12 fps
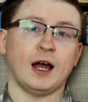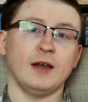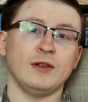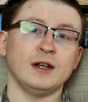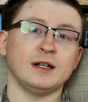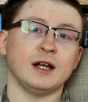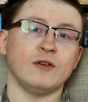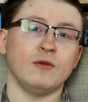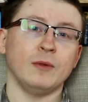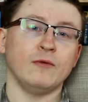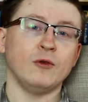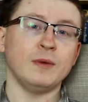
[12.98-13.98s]
As you can tell
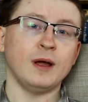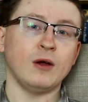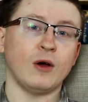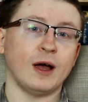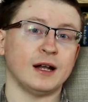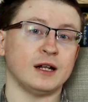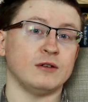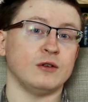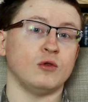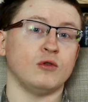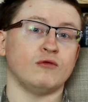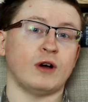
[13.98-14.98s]
from the thumbnail, I had a
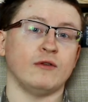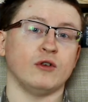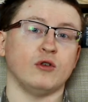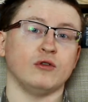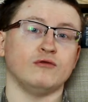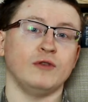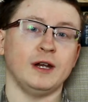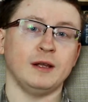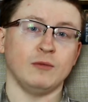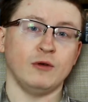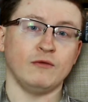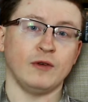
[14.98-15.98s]
rather good
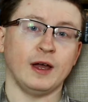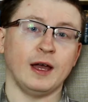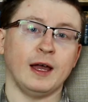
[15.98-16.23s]
reading month.